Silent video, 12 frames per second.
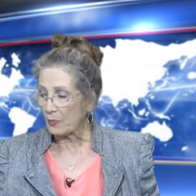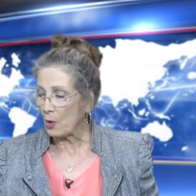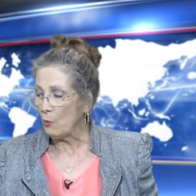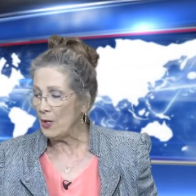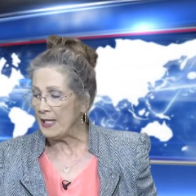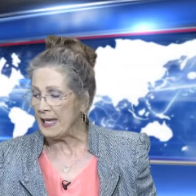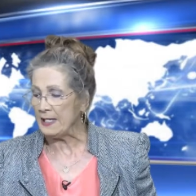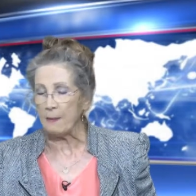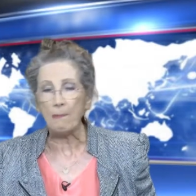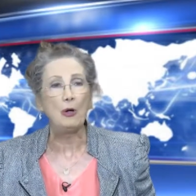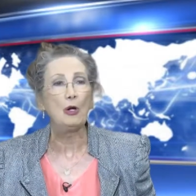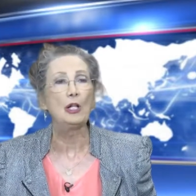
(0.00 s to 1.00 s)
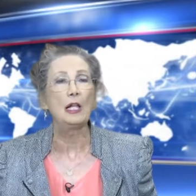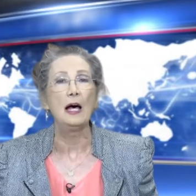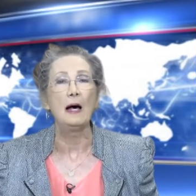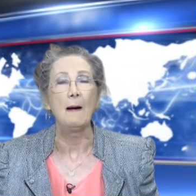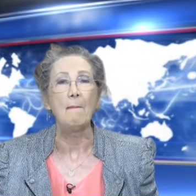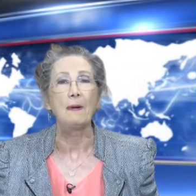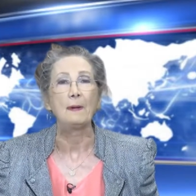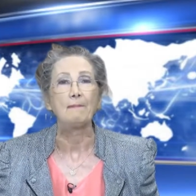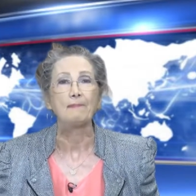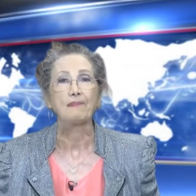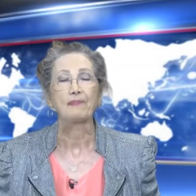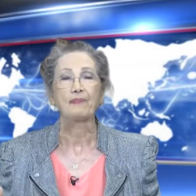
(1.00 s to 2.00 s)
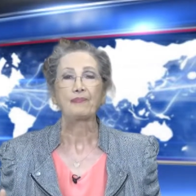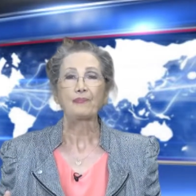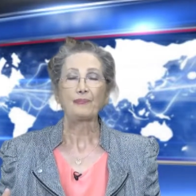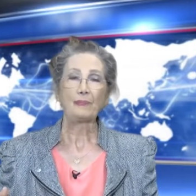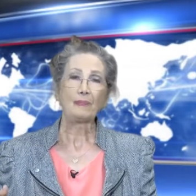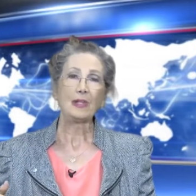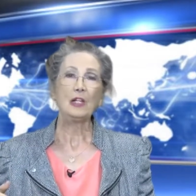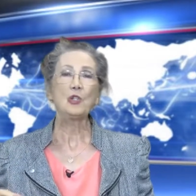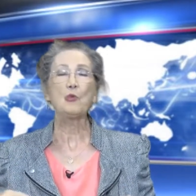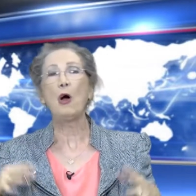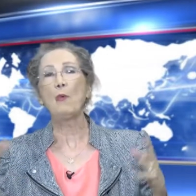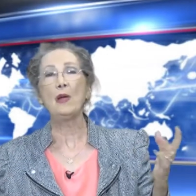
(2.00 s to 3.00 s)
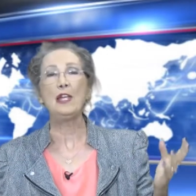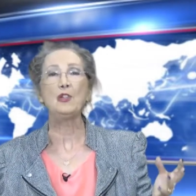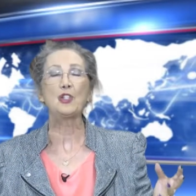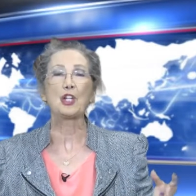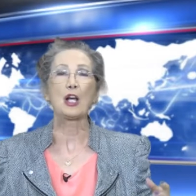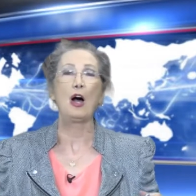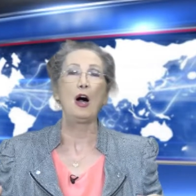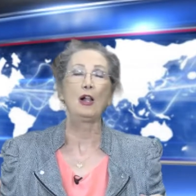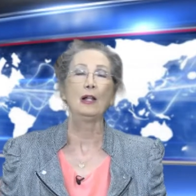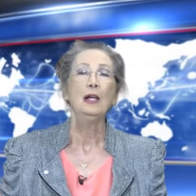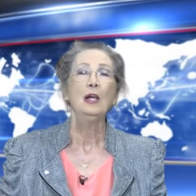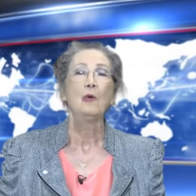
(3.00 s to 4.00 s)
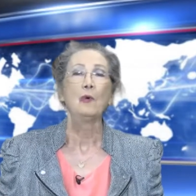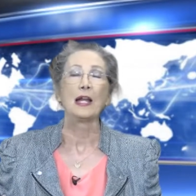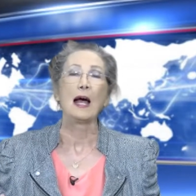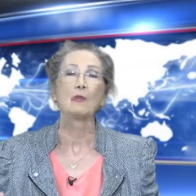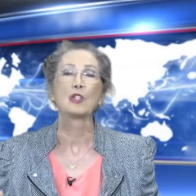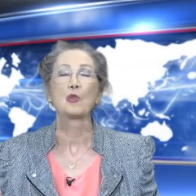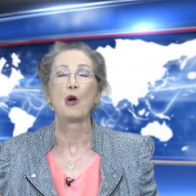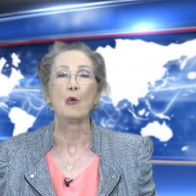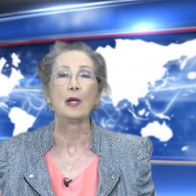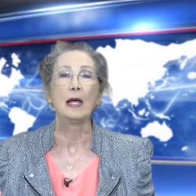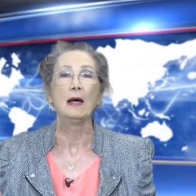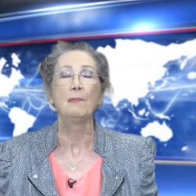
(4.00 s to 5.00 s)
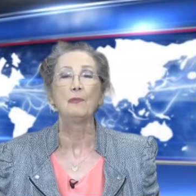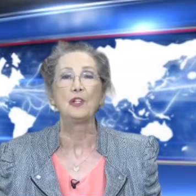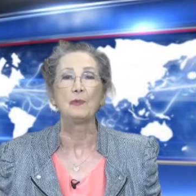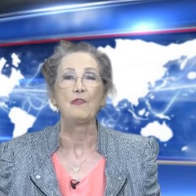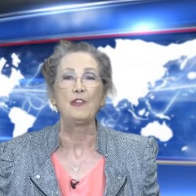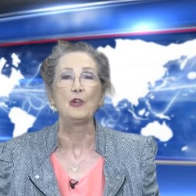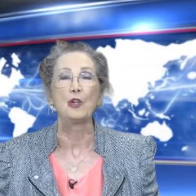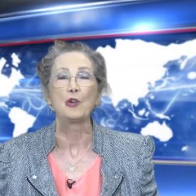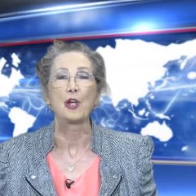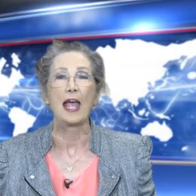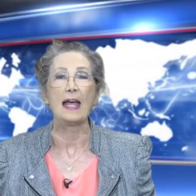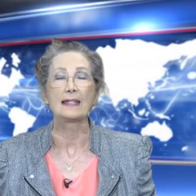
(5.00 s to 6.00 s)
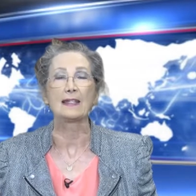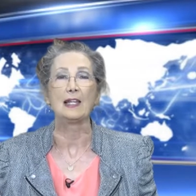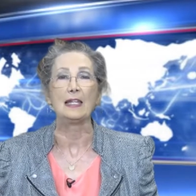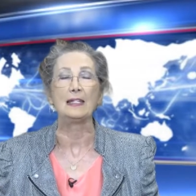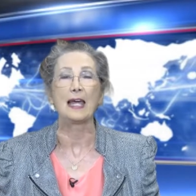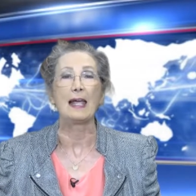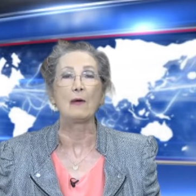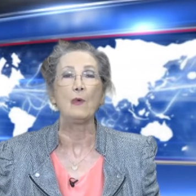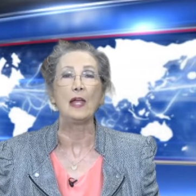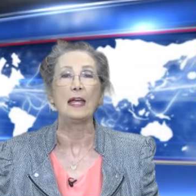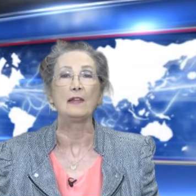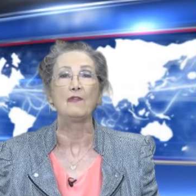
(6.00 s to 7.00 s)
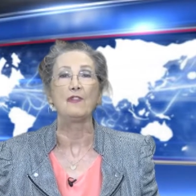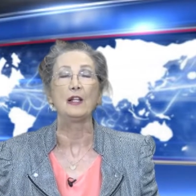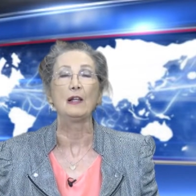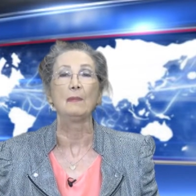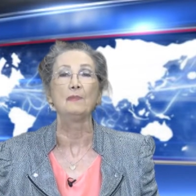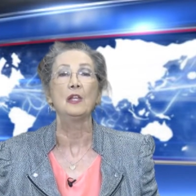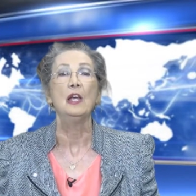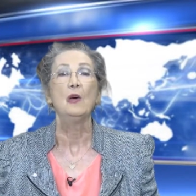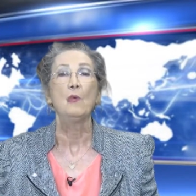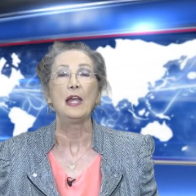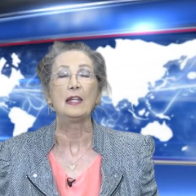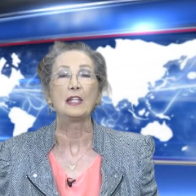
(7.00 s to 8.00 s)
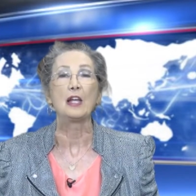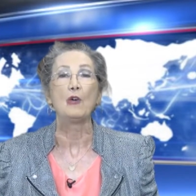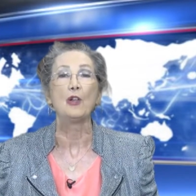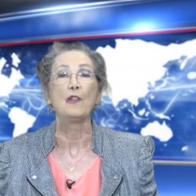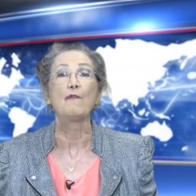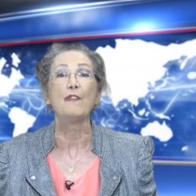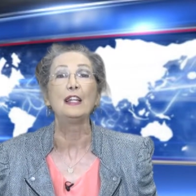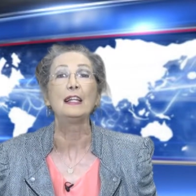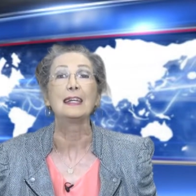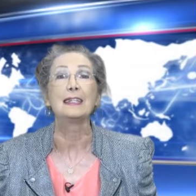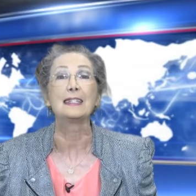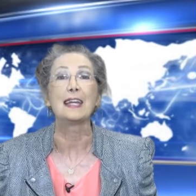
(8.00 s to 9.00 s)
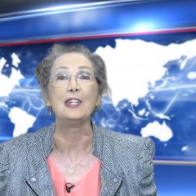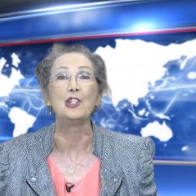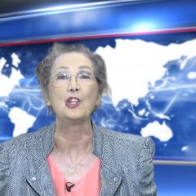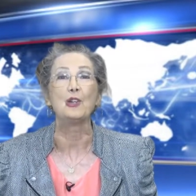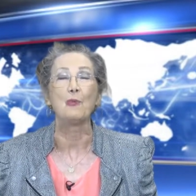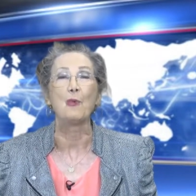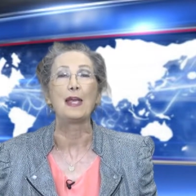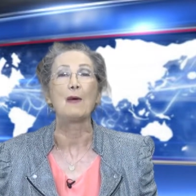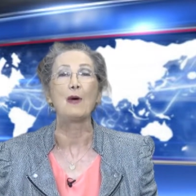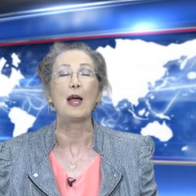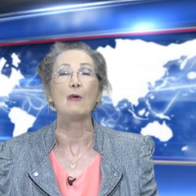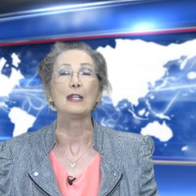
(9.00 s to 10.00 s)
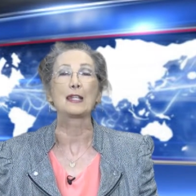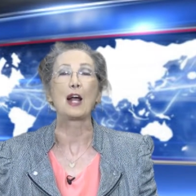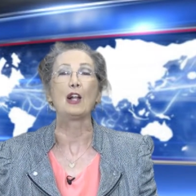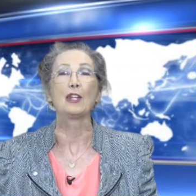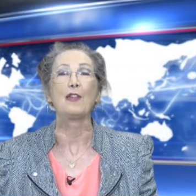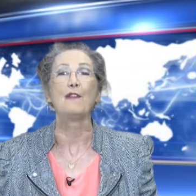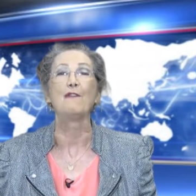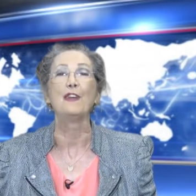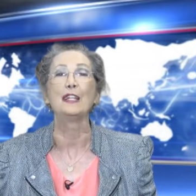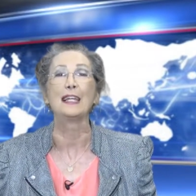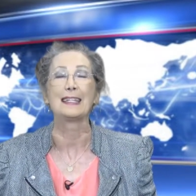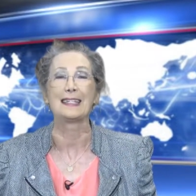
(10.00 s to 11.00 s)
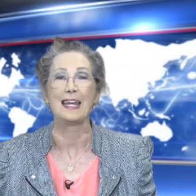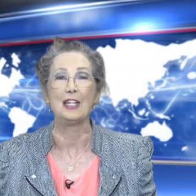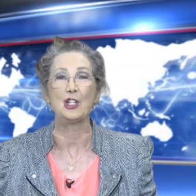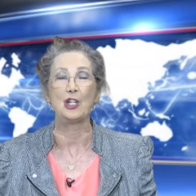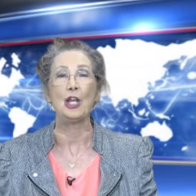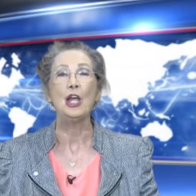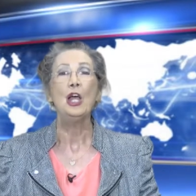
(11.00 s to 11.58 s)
we need to pull up to what we used to call, when I was growing up, to fill your gasoline tank, we had to fill up. We had to go to the filling station. We always called it the filling station.